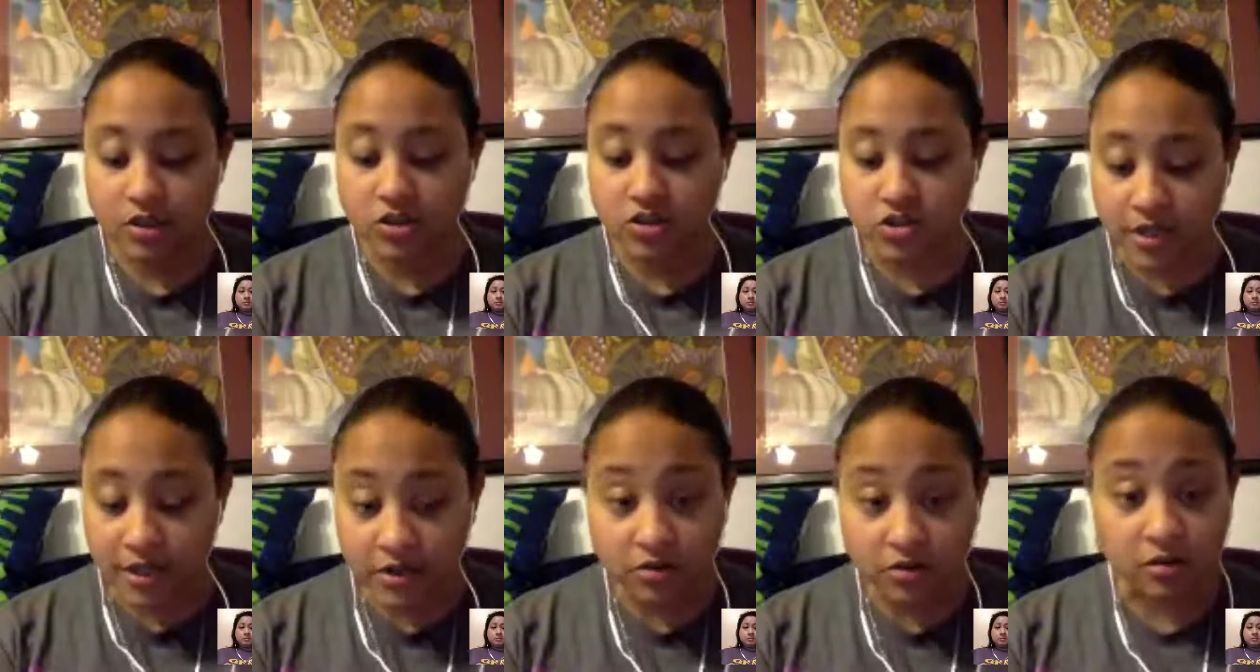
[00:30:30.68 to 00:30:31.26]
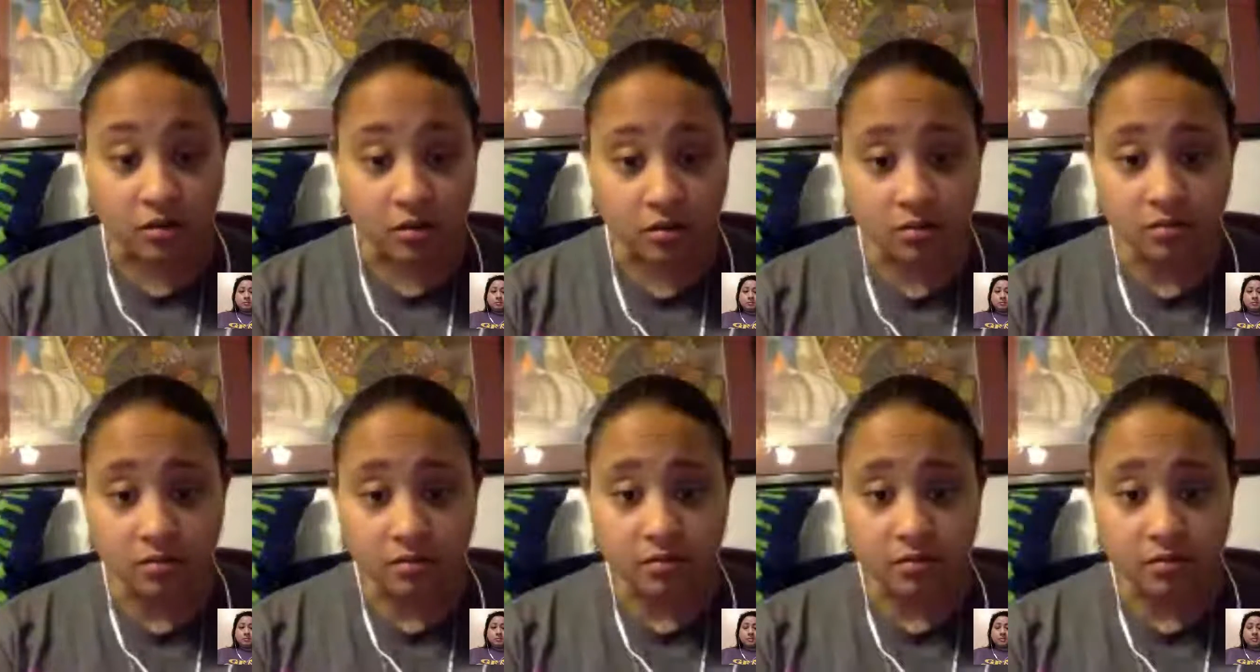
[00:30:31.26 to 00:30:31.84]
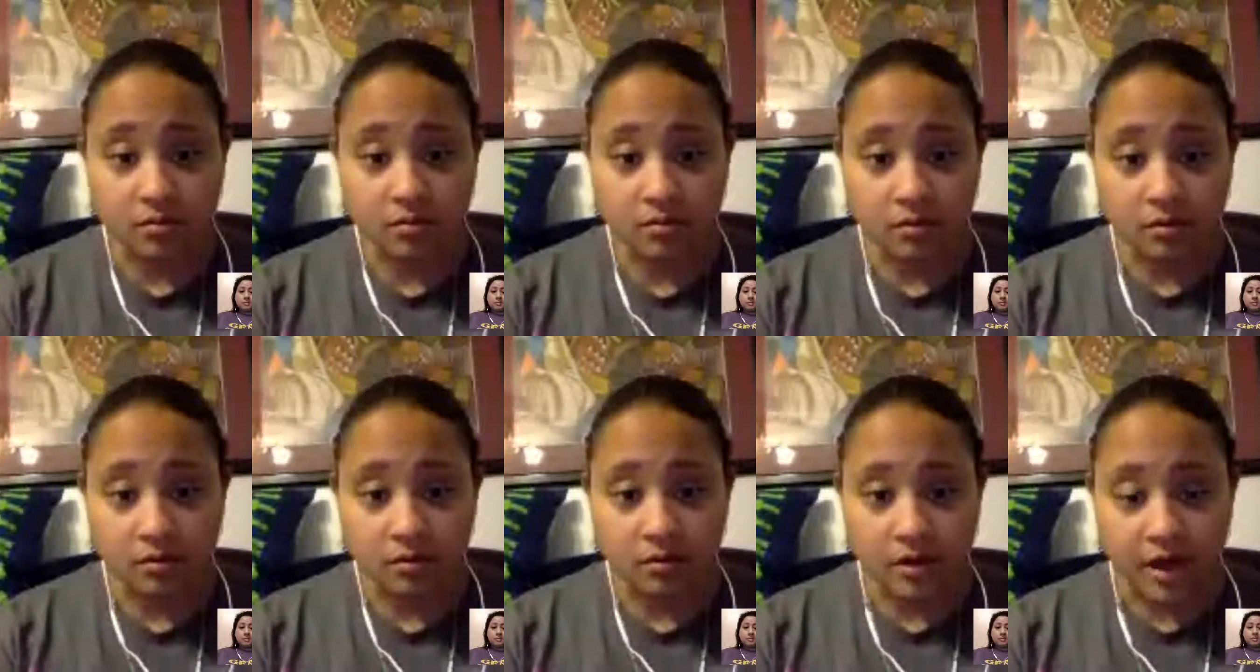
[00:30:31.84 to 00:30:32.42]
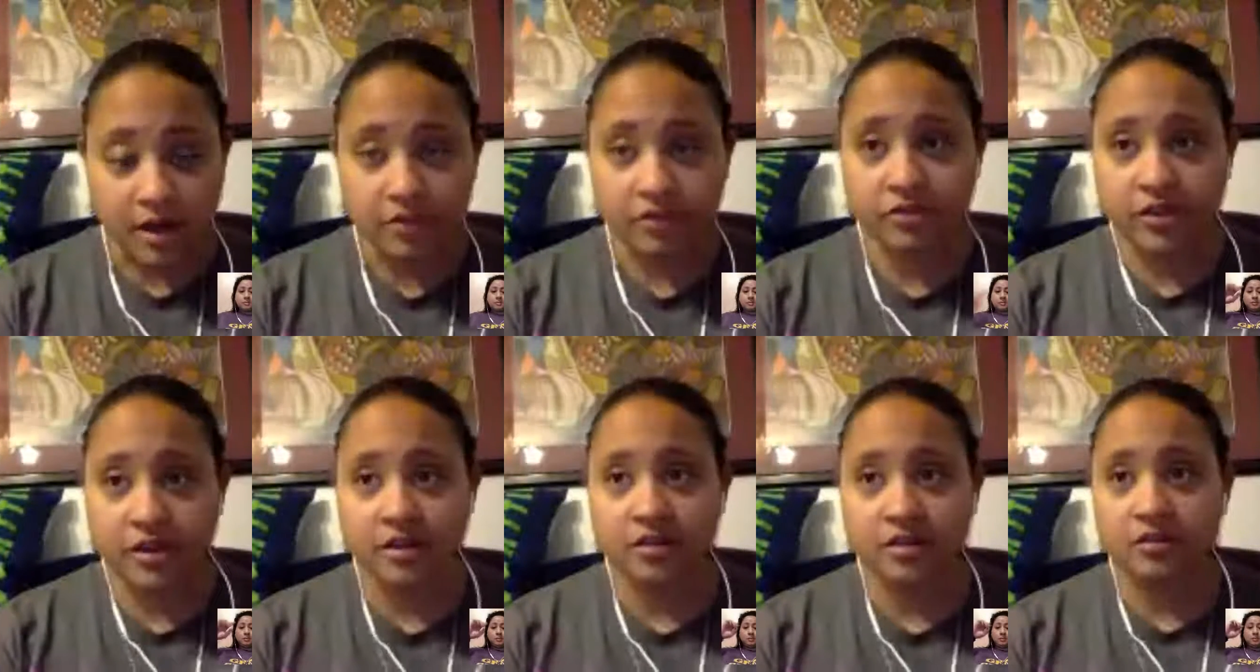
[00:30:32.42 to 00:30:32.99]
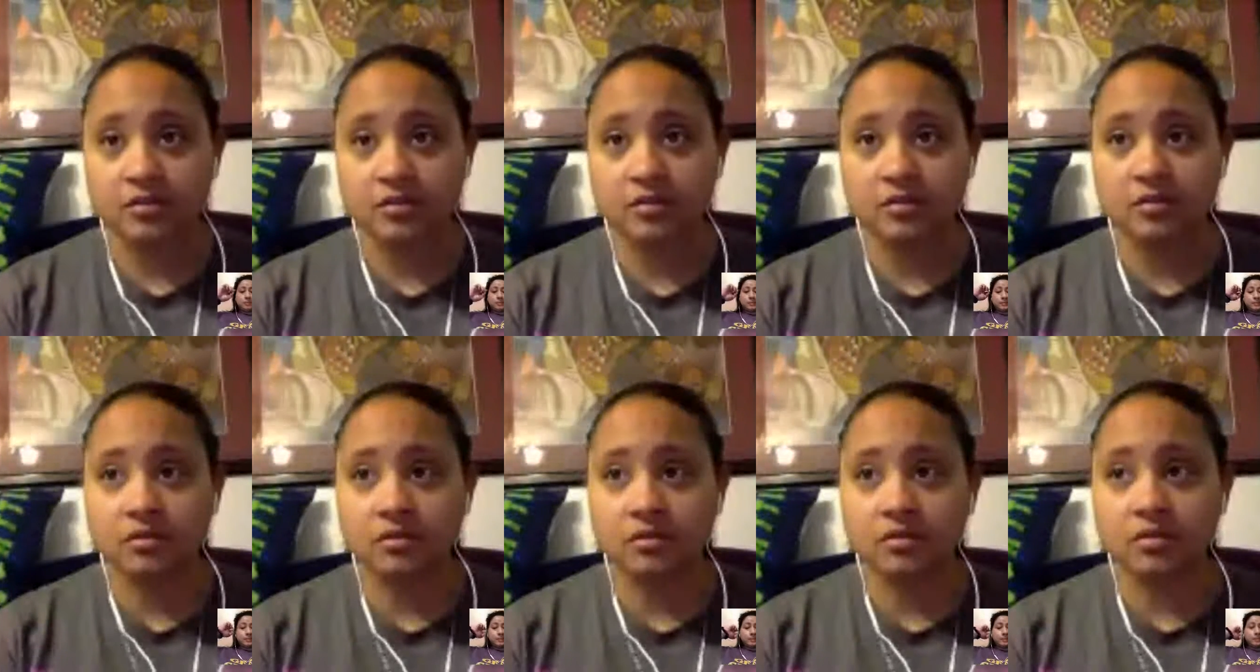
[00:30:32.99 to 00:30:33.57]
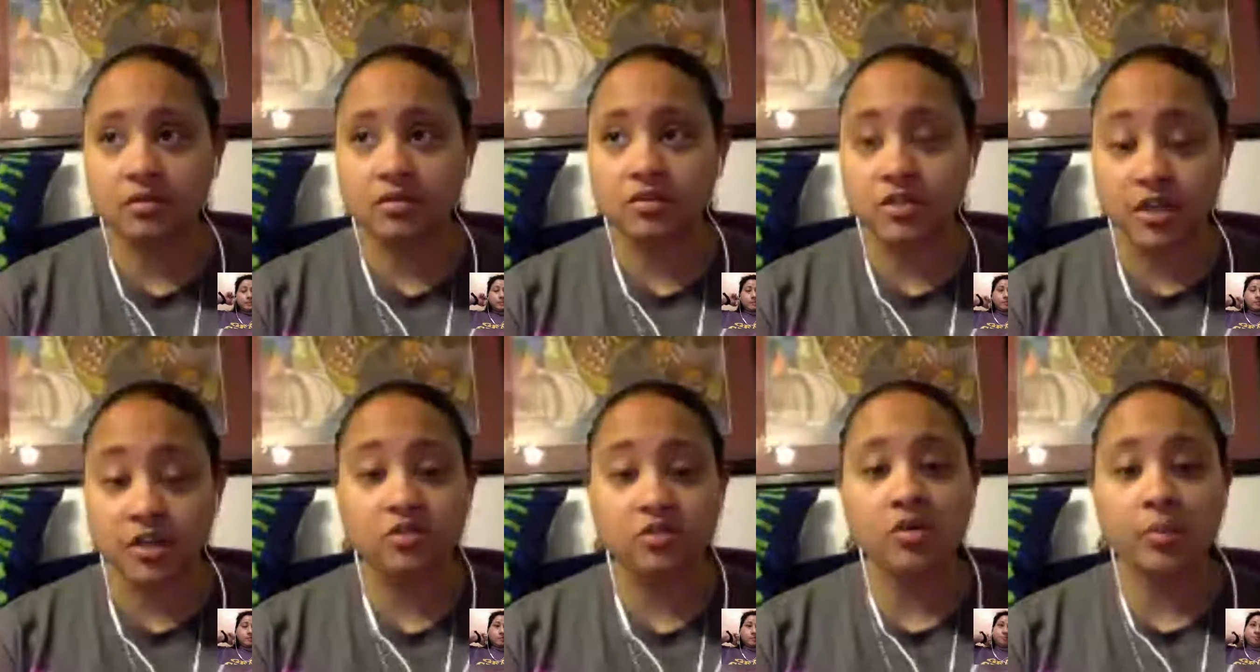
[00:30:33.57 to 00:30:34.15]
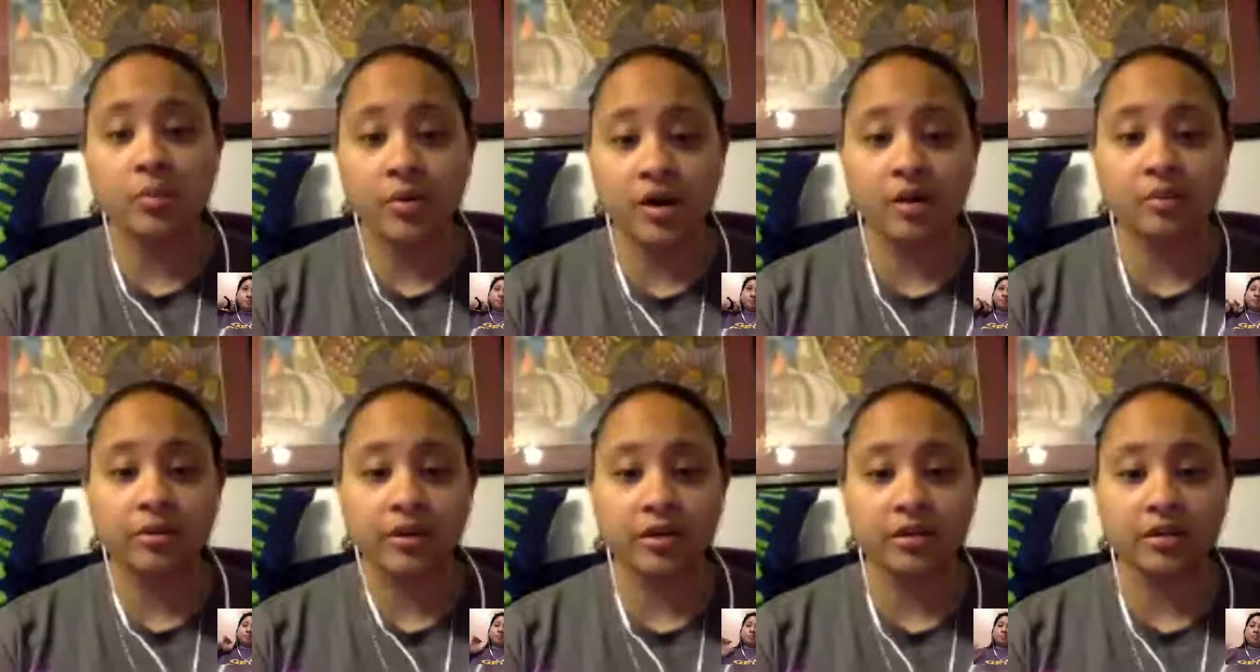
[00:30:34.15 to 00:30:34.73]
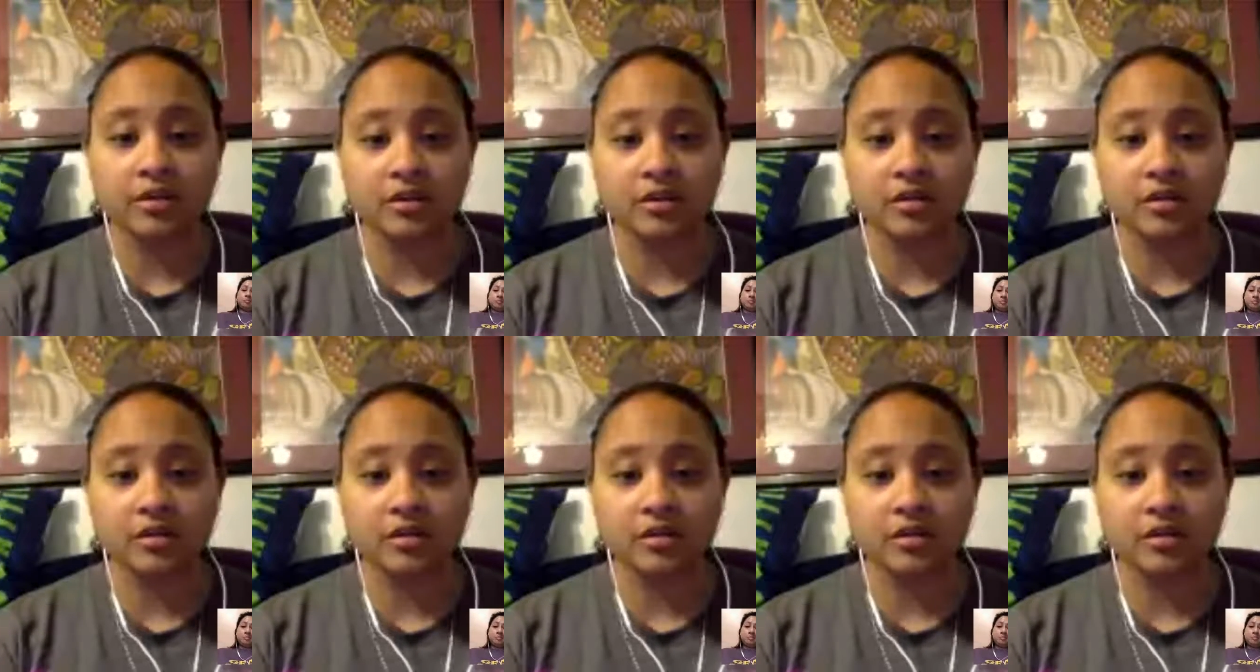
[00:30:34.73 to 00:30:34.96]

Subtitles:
general, I think the general public